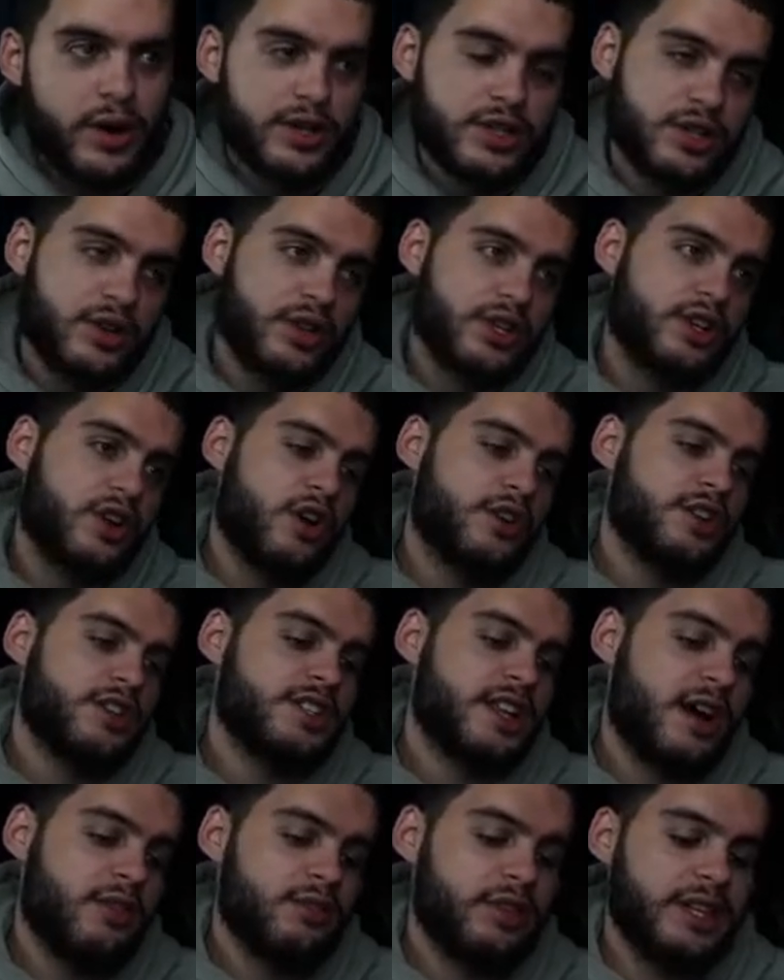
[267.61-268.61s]
So, the card does
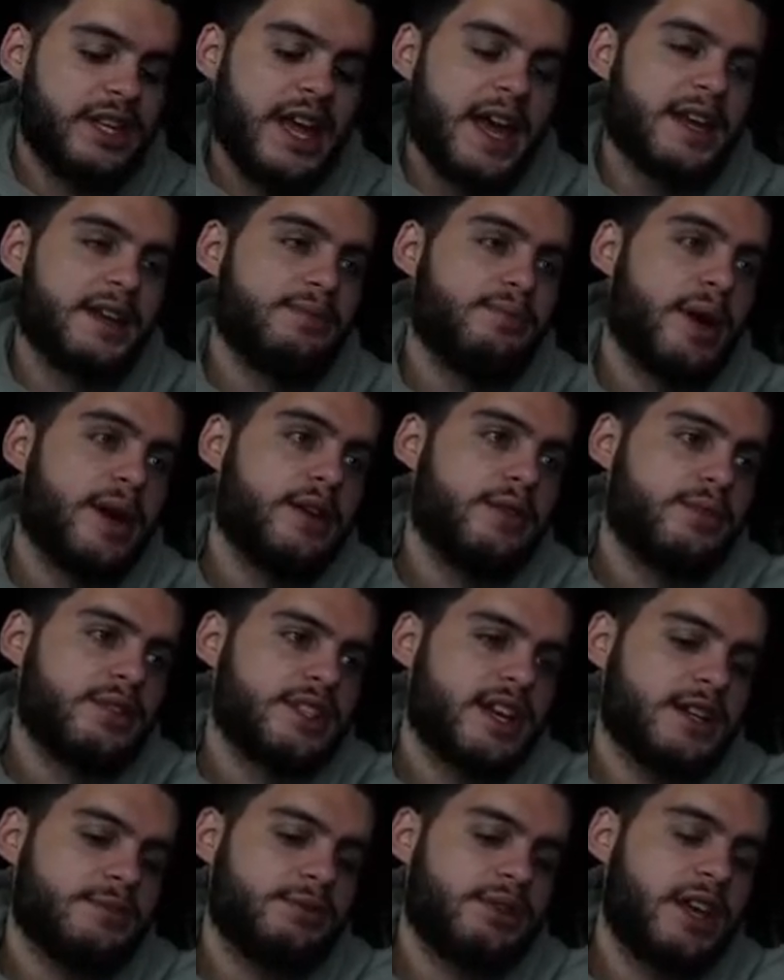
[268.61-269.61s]
not really get any better
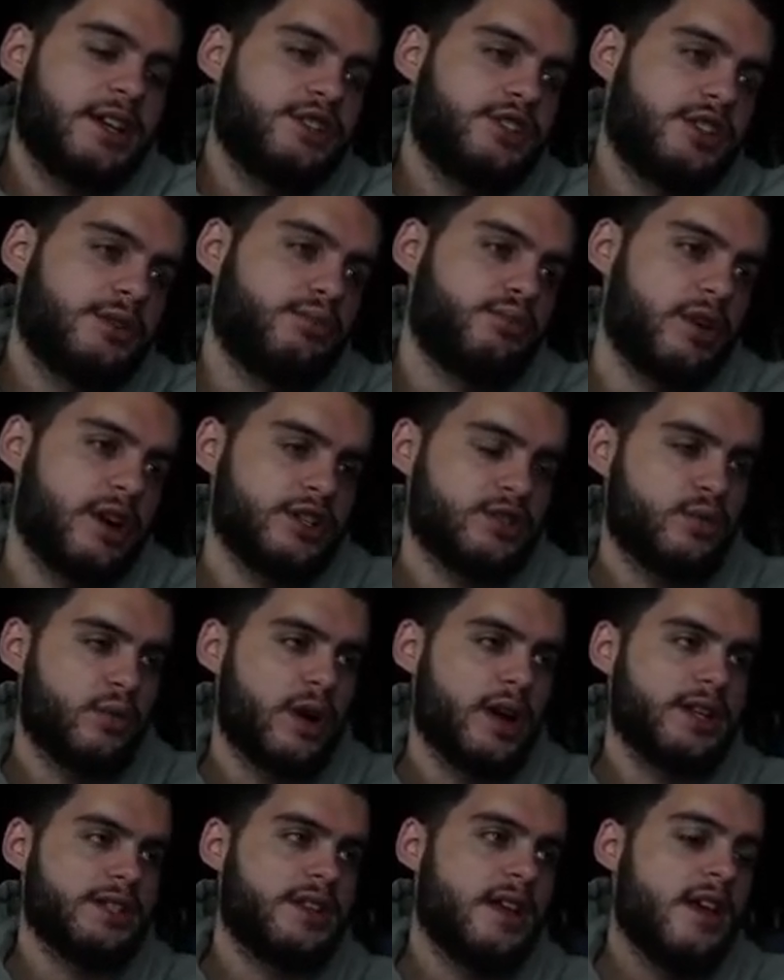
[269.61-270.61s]
besides potentially
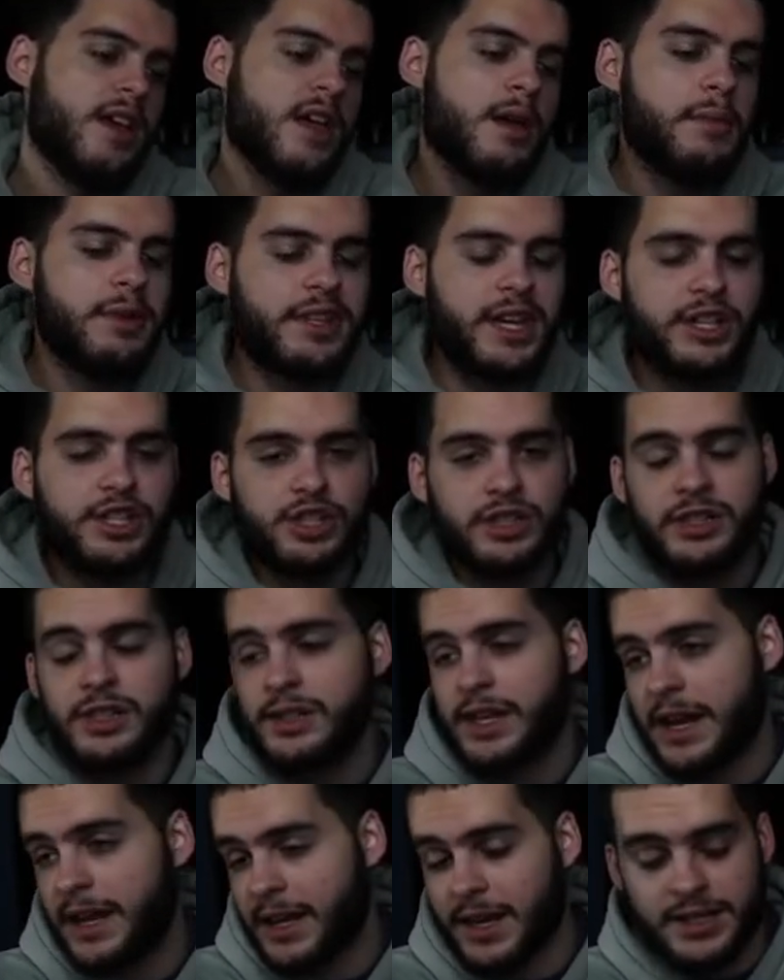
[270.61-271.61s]
price-wise, potentially
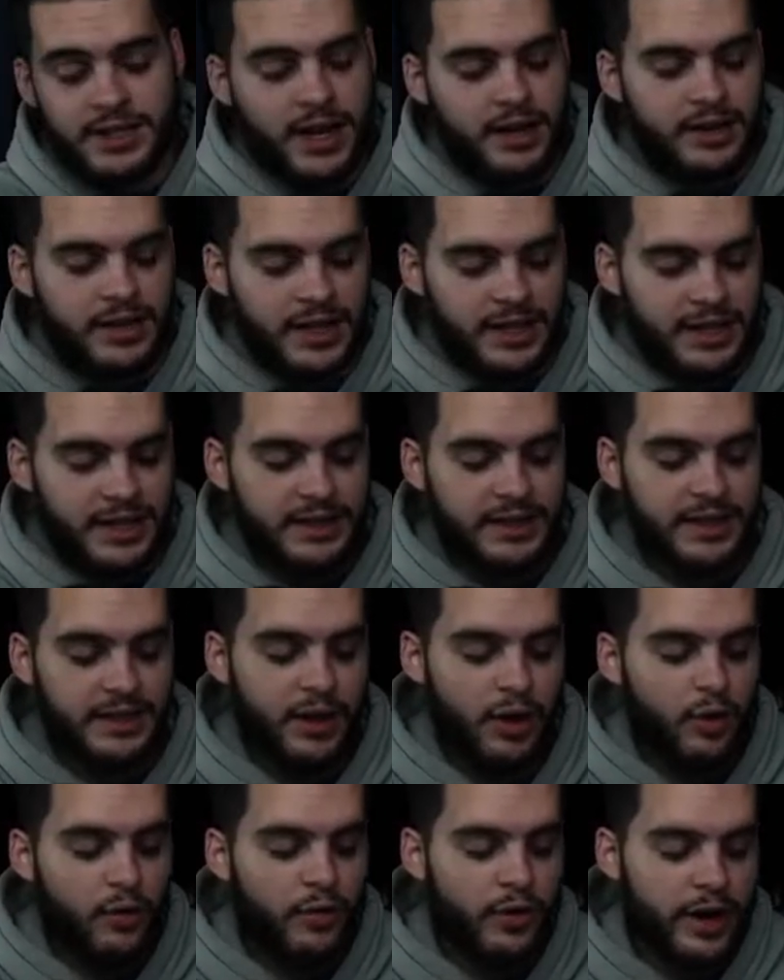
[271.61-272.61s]
getting excited that the
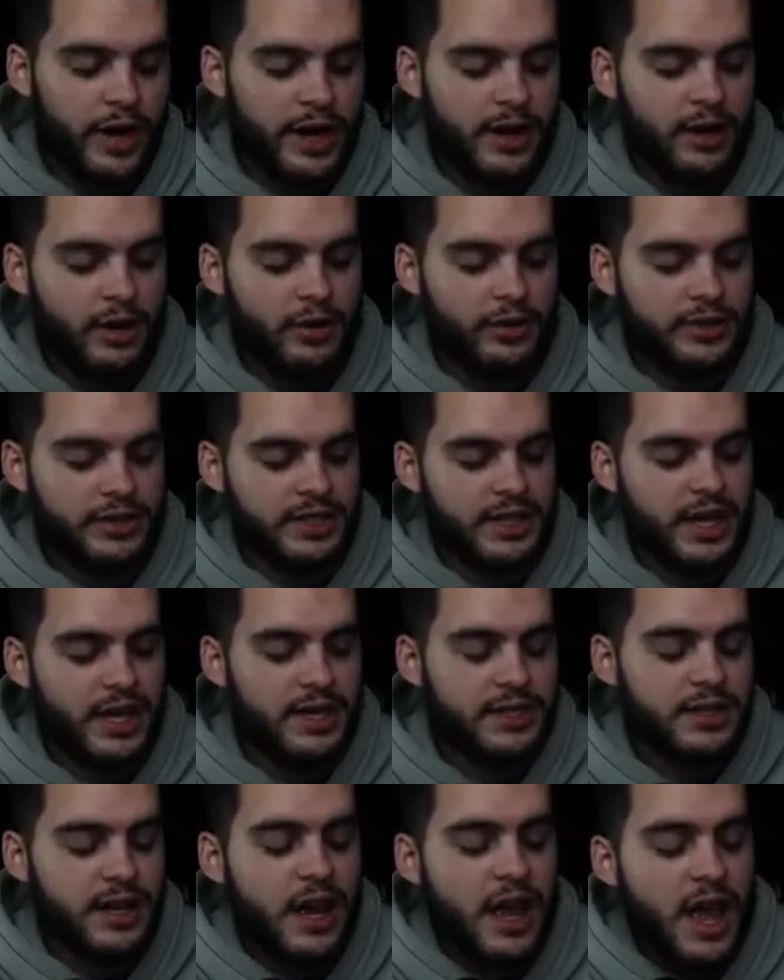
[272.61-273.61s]
overhit on all these
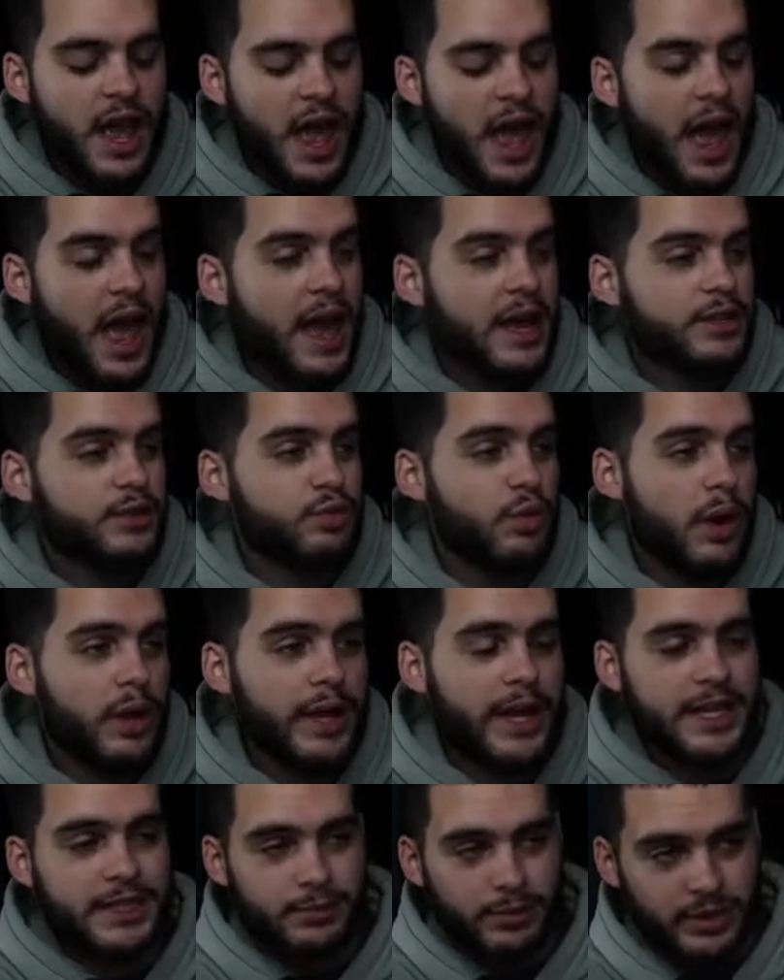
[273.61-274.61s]
things, as well
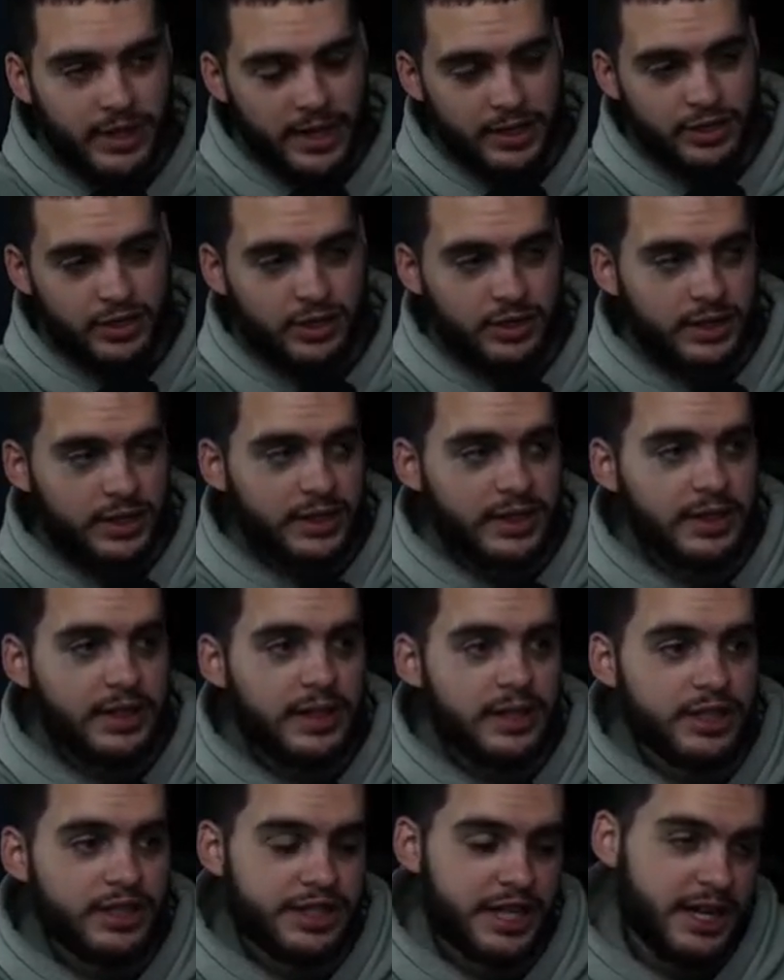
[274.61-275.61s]
as potentially
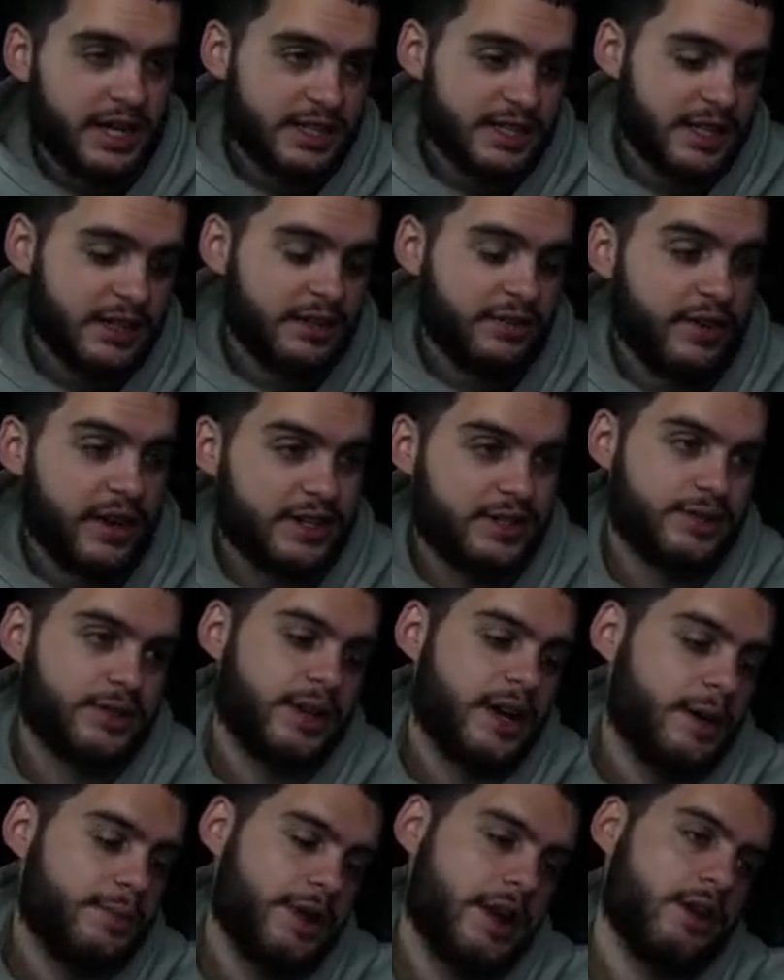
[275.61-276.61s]
just getting a slightly faster
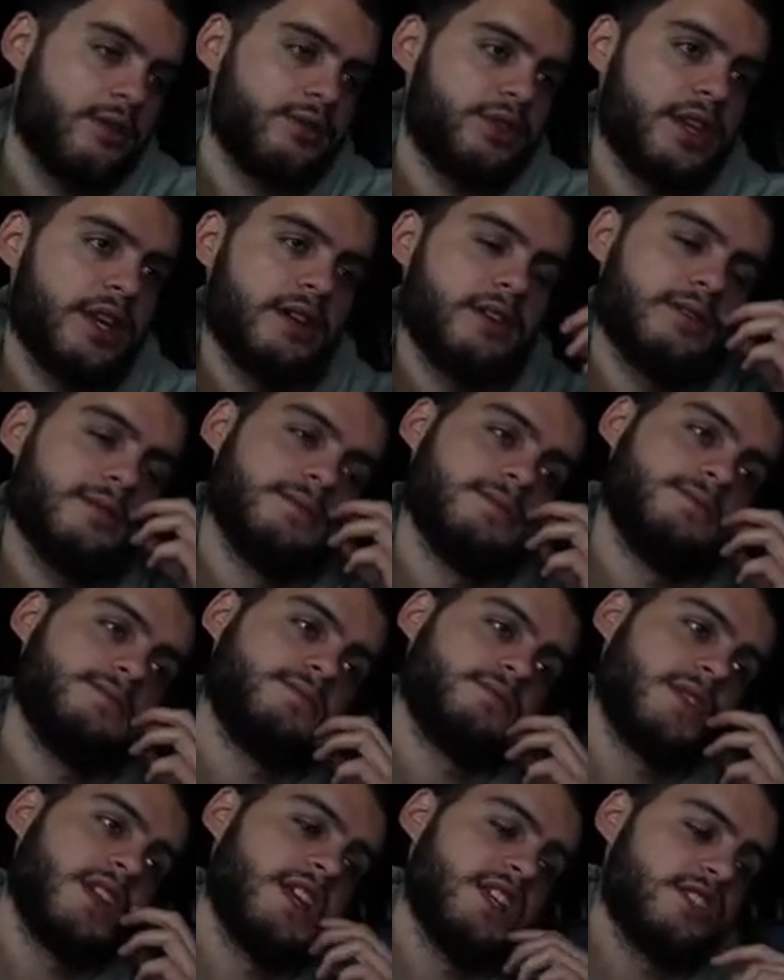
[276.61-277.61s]
guy. But I don't think
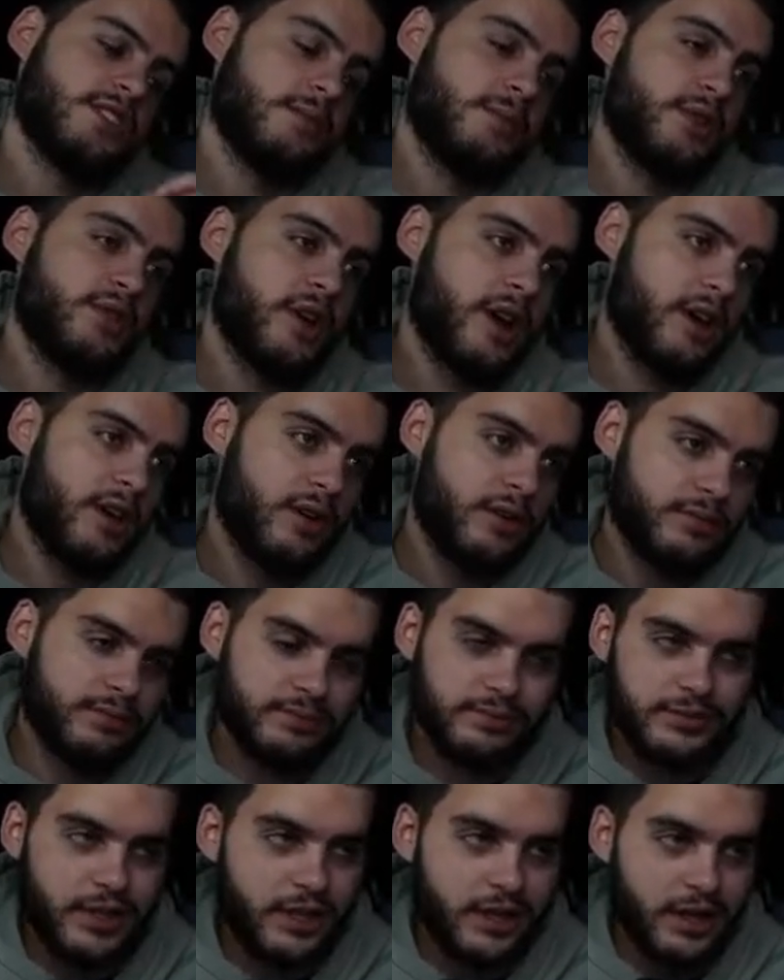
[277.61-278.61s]
he's going to be great
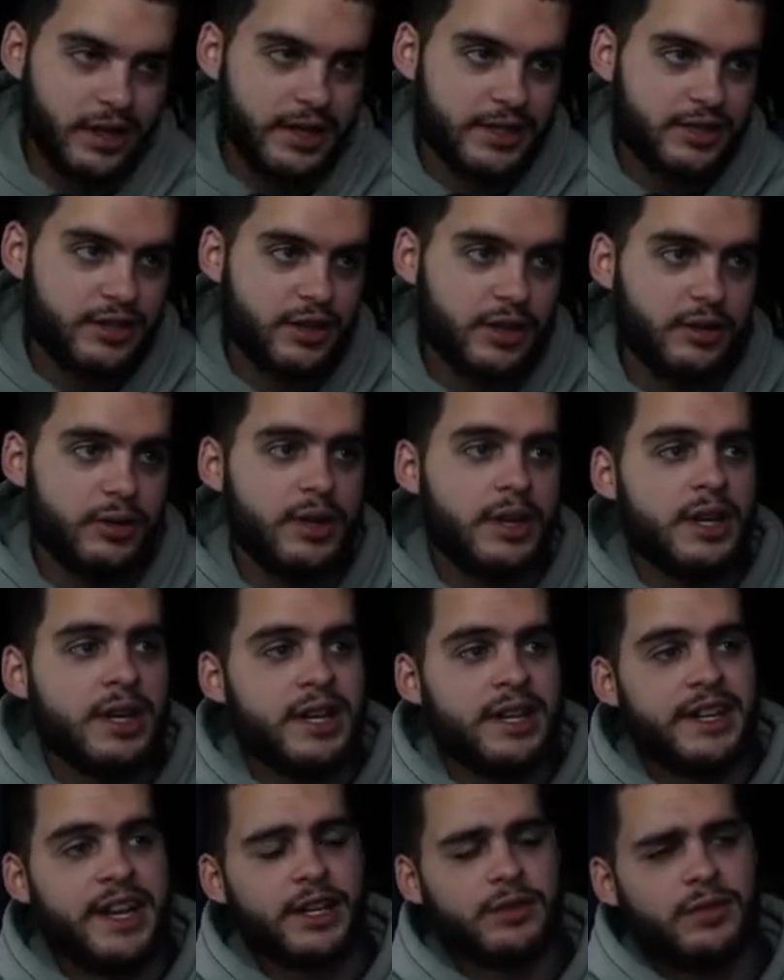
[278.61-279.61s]
nonetheless. So,
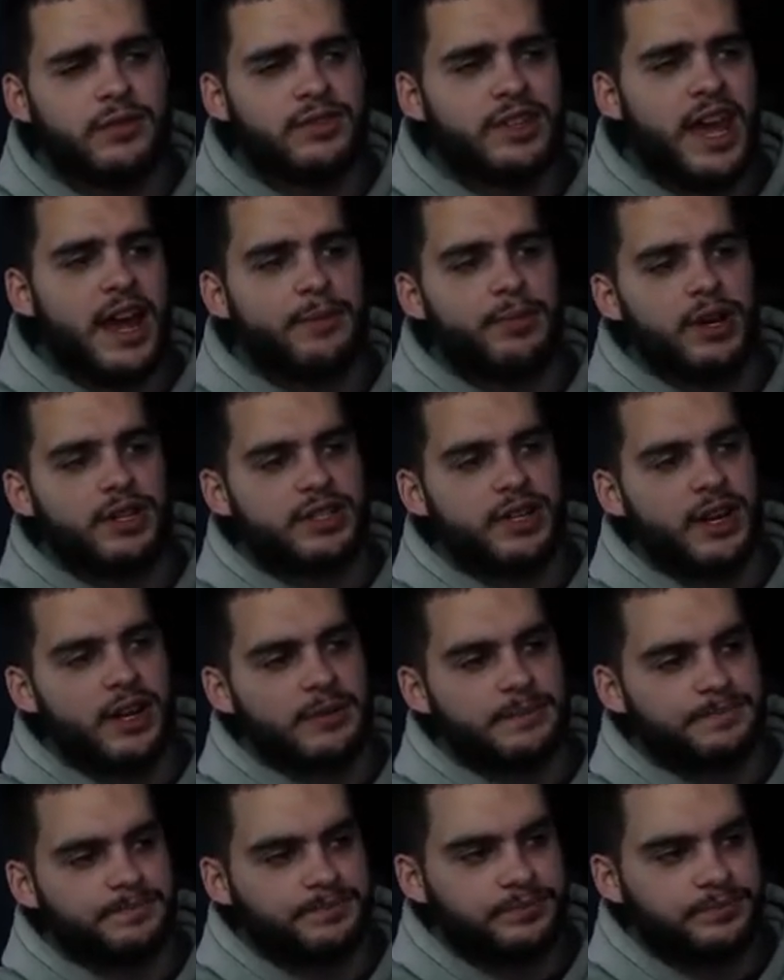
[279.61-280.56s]
next we have Dak Prescott.